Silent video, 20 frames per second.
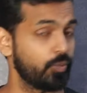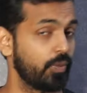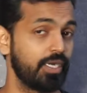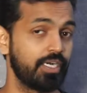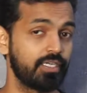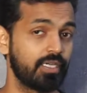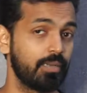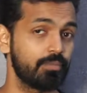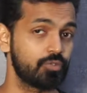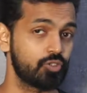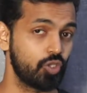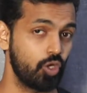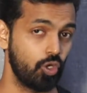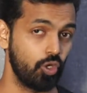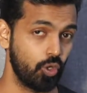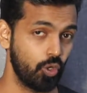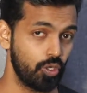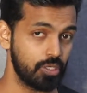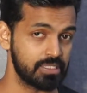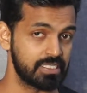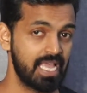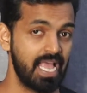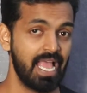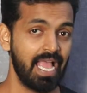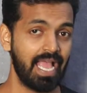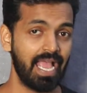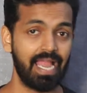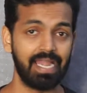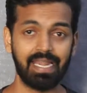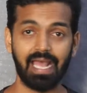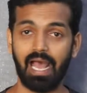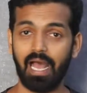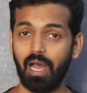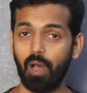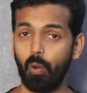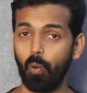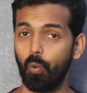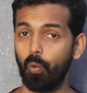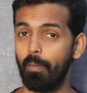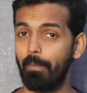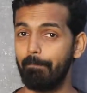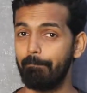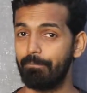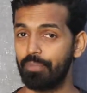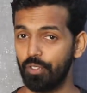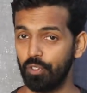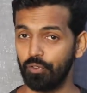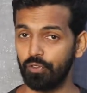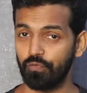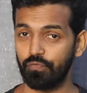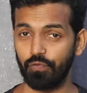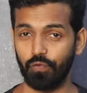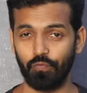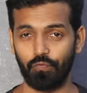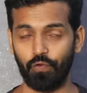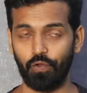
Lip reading: when it comes to looks and how beautiful.